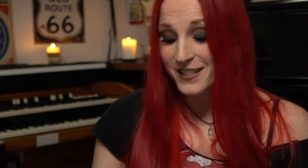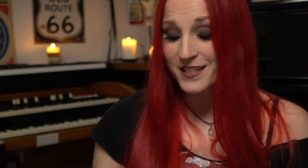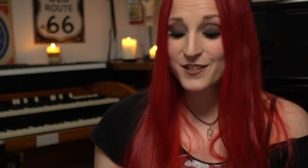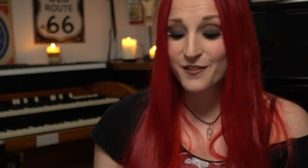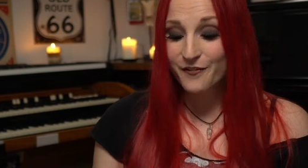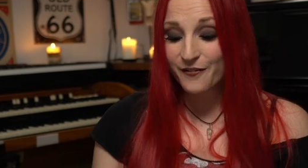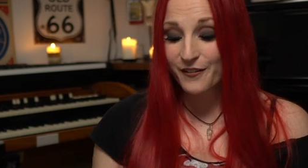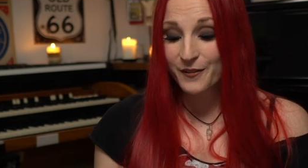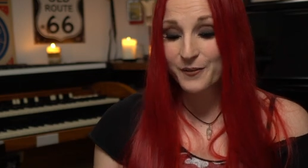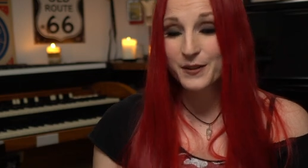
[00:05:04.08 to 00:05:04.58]
is a
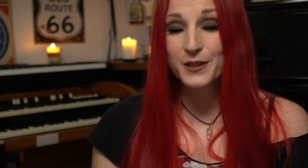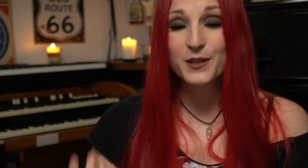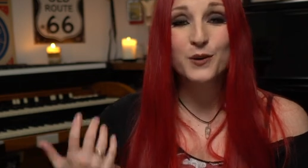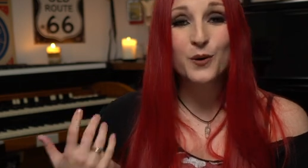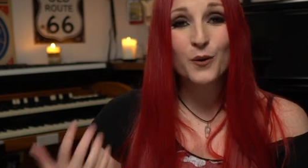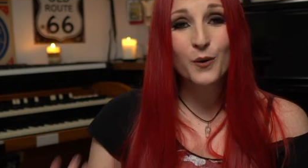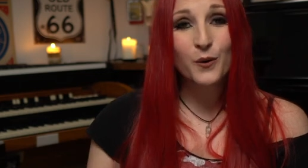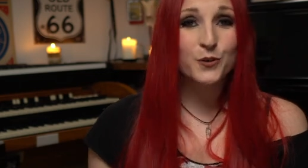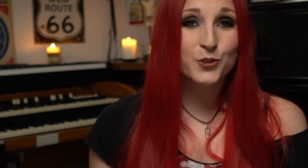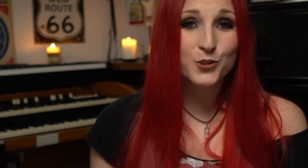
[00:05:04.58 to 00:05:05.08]
very
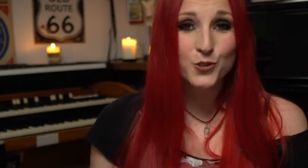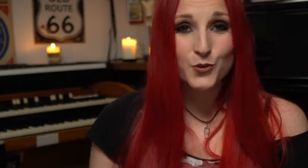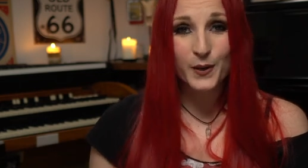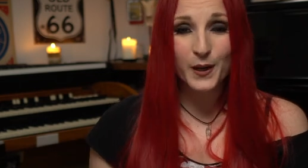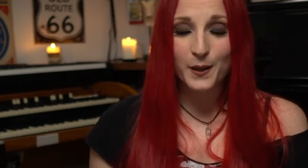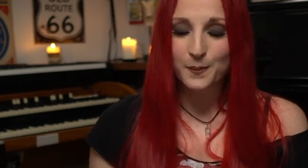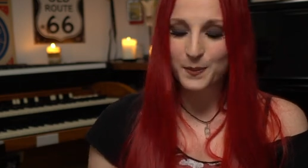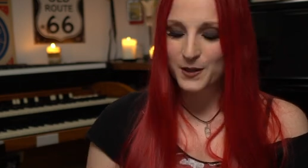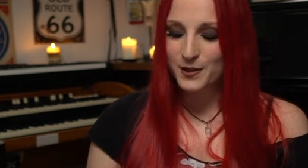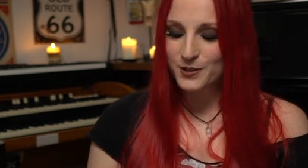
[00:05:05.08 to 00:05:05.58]
cool
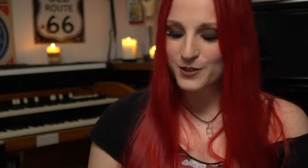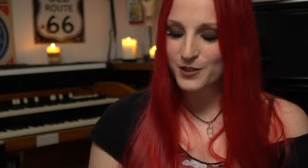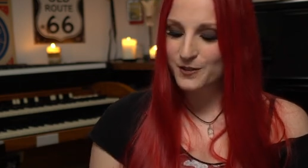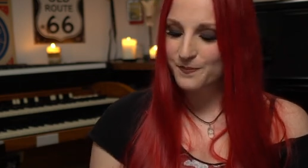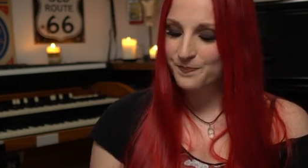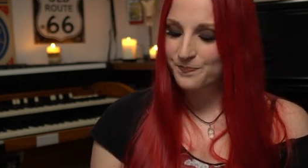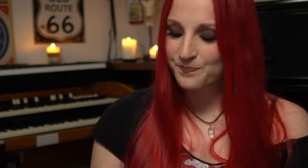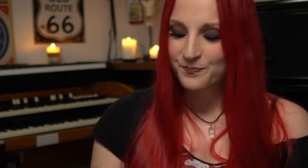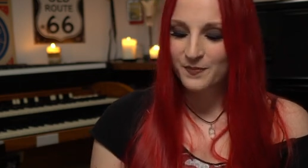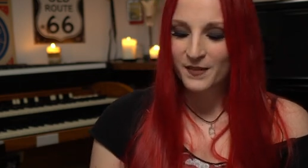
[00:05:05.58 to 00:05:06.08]
trick because
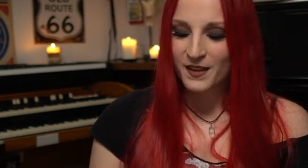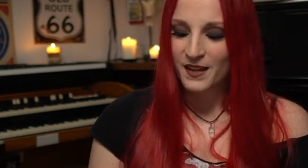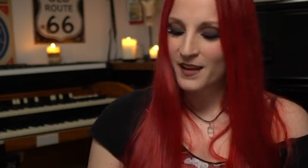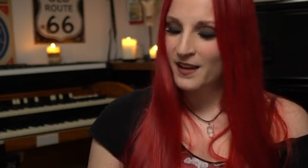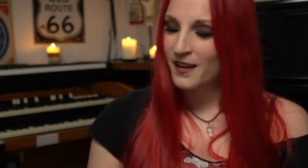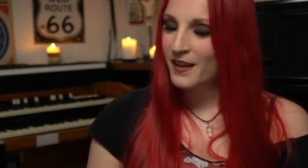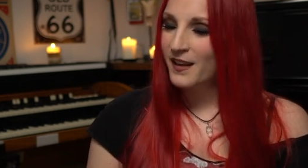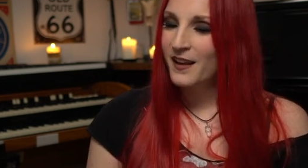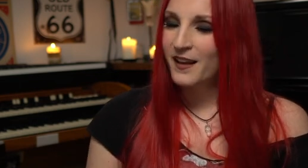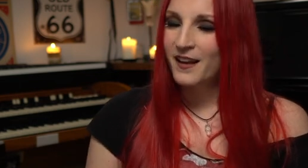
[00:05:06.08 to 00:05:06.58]

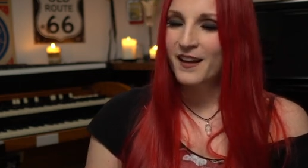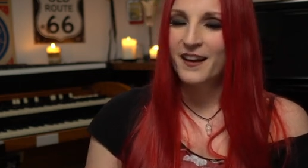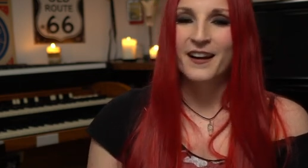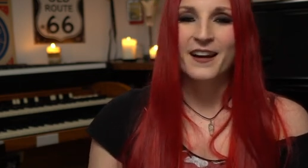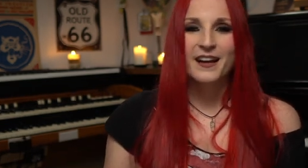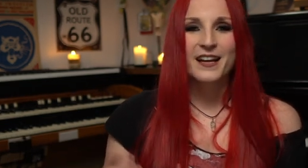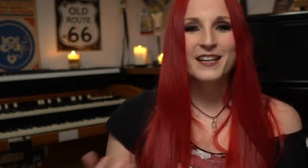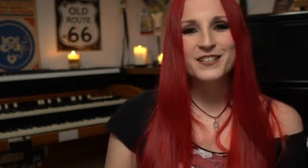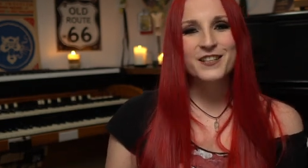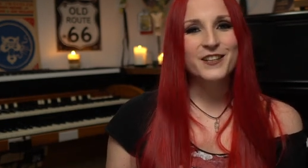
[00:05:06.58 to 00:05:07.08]

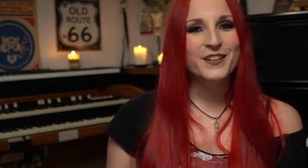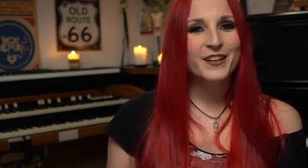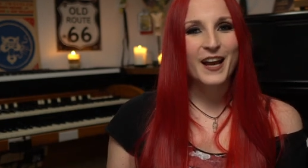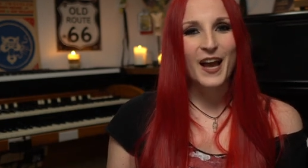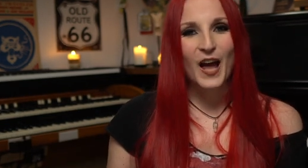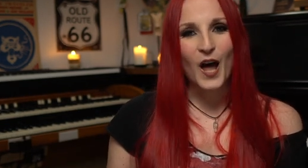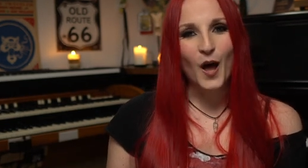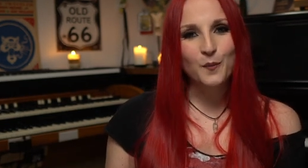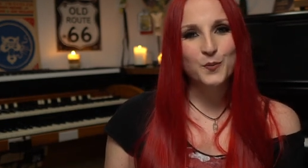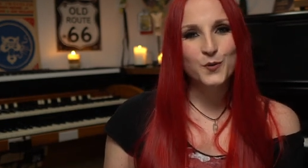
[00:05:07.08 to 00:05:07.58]
it's gonna
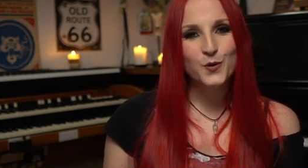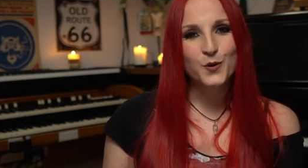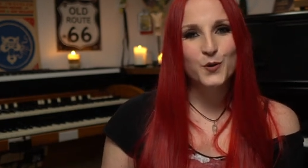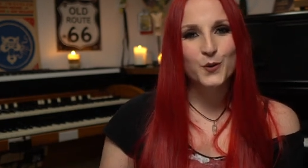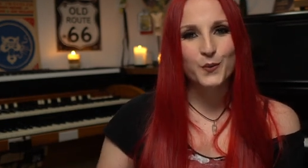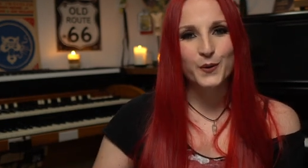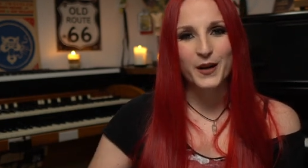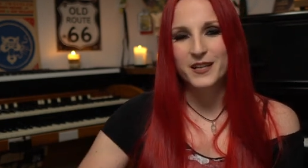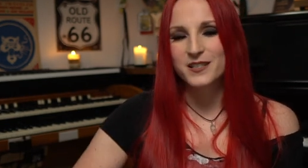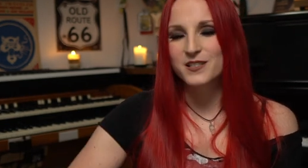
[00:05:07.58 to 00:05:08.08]
help you
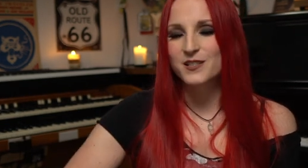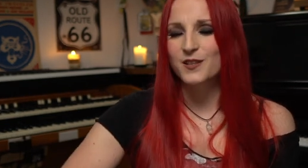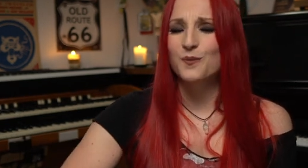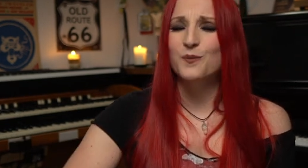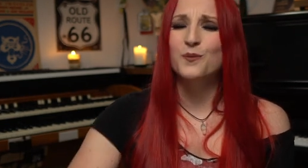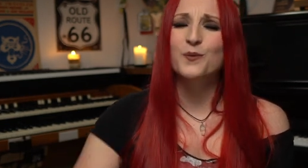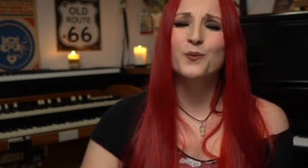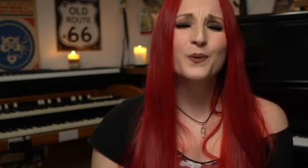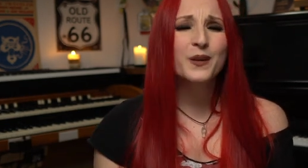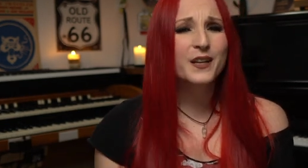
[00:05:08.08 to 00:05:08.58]
create
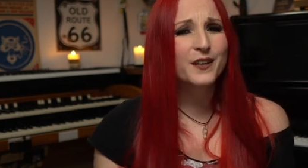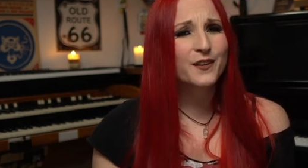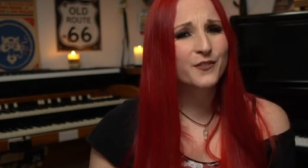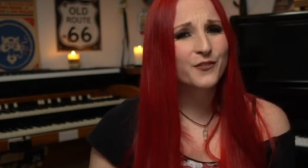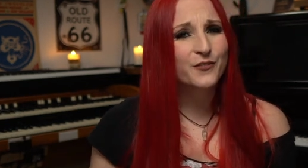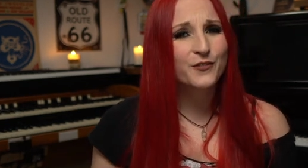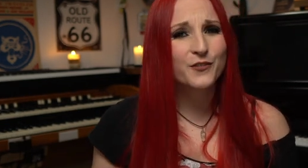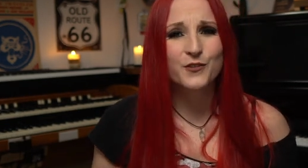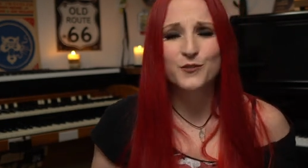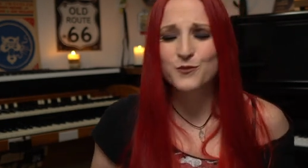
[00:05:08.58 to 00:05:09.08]
some
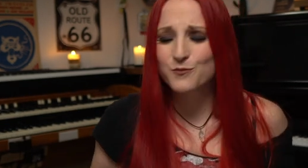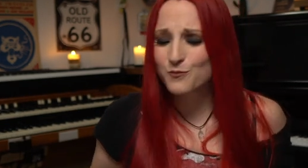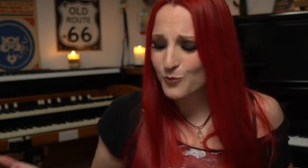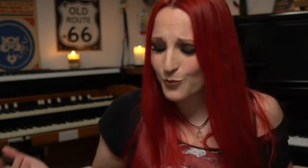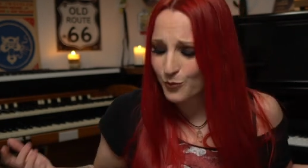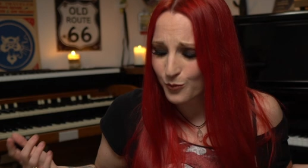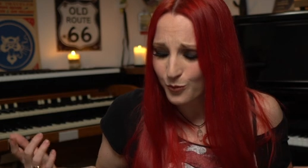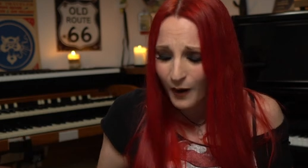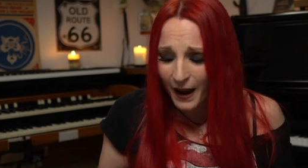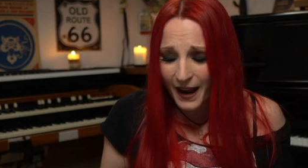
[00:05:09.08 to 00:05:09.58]
riff,
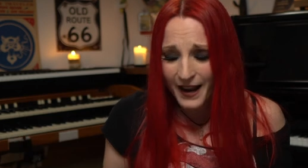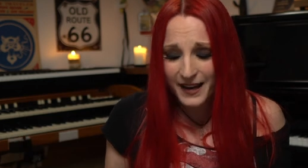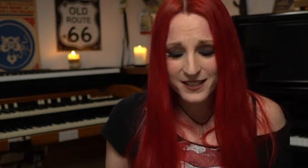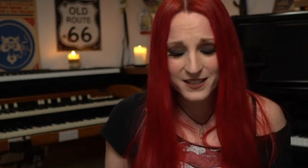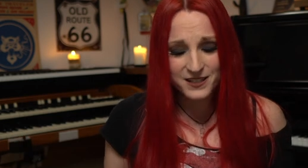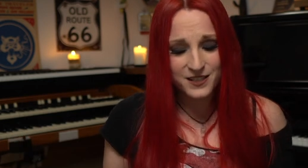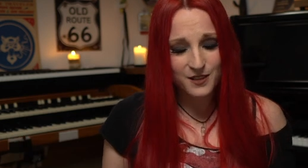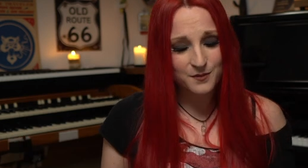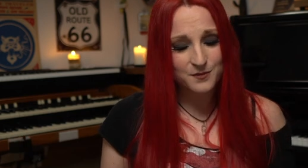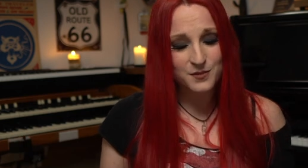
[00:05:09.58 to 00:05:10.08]
write
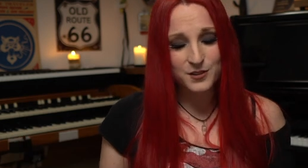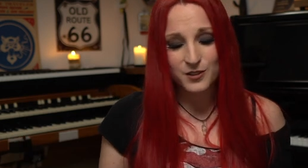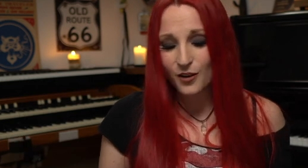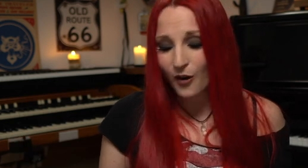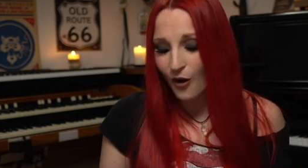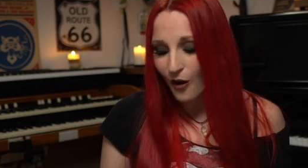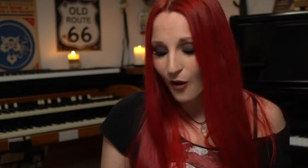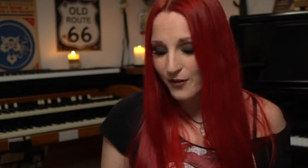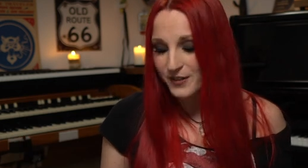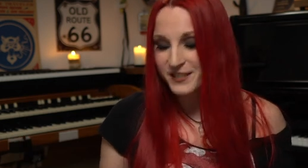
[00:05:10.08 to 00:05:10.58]
some
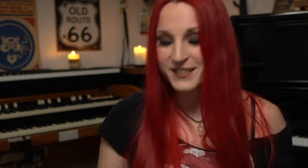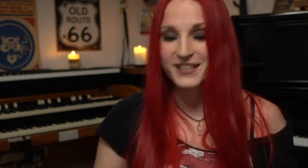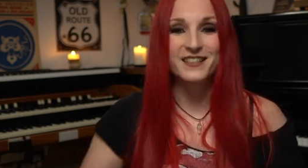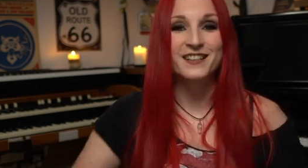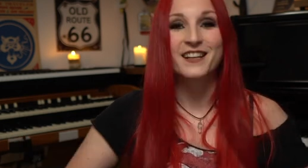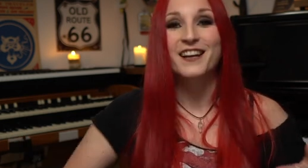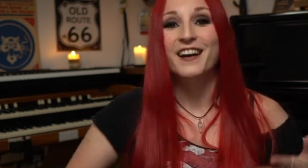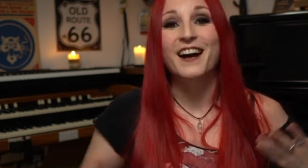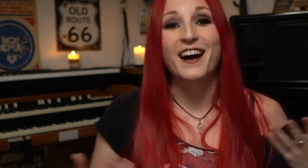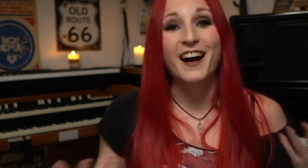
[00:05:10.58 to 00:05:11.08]
songs, and
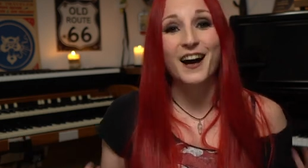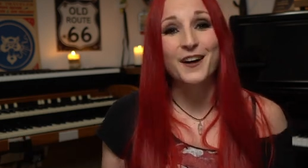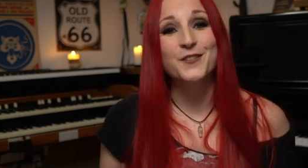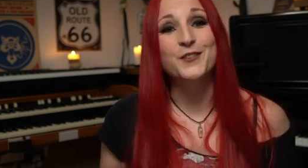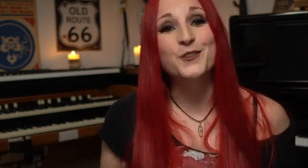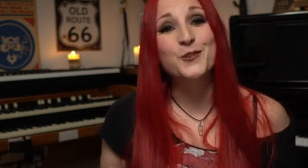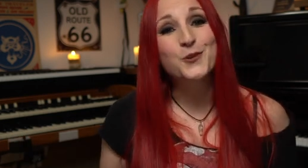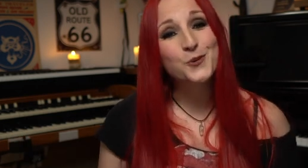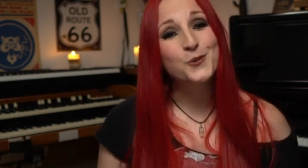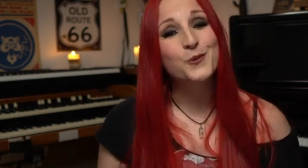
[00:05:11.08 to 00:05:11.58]
have a
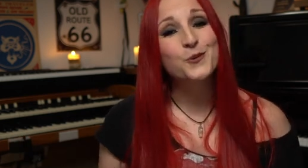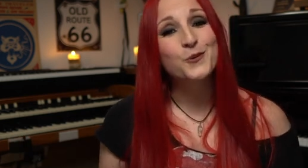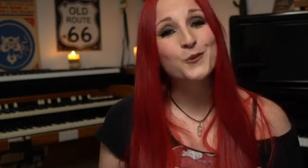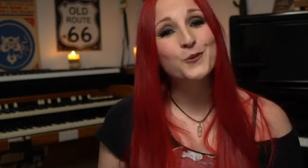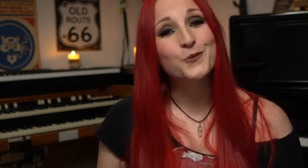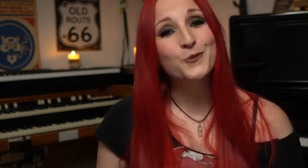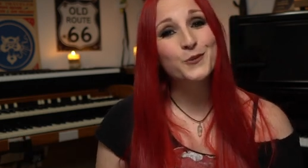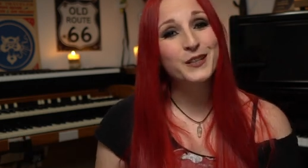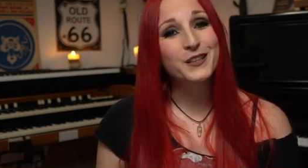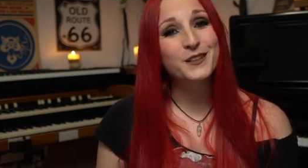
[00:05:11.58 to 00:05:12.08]
cool
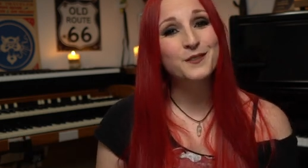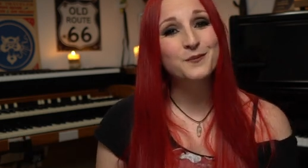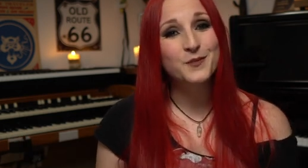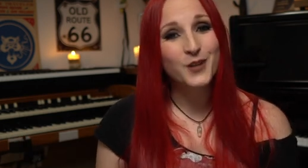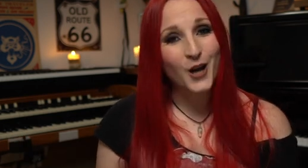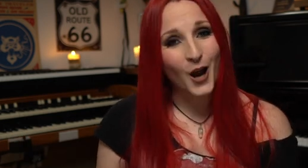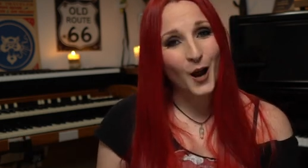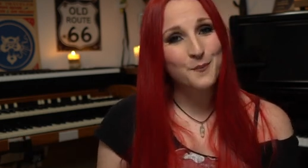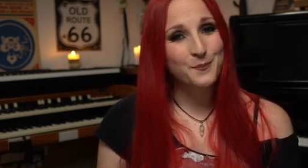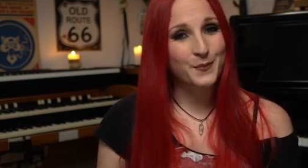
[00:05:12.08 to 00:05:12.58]
rhythm
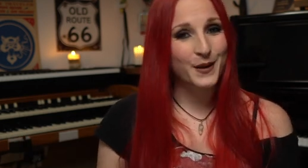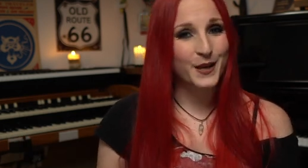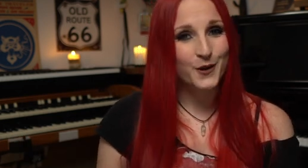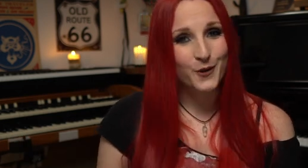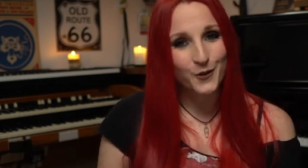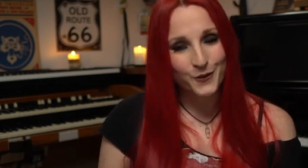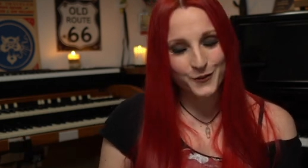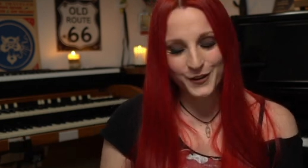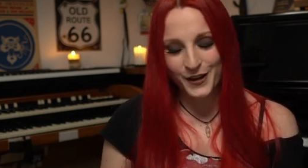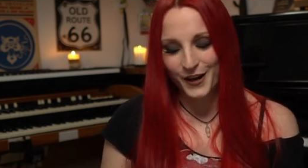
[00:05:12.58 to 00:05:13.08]
comping
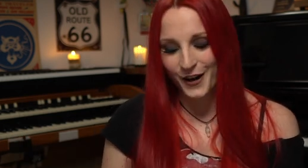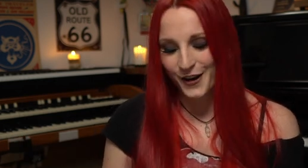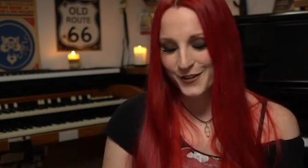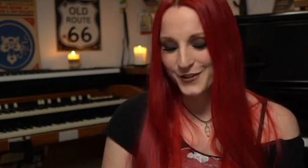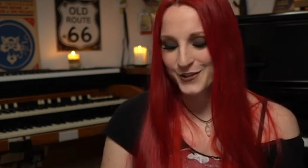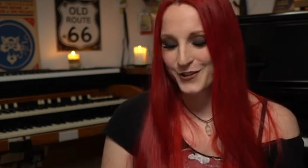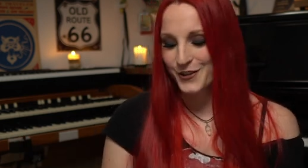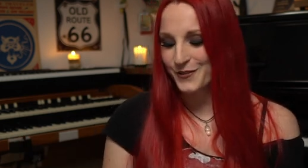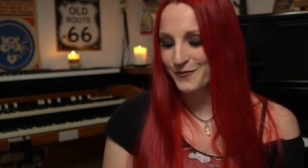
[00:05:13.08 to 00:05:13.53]
over there. So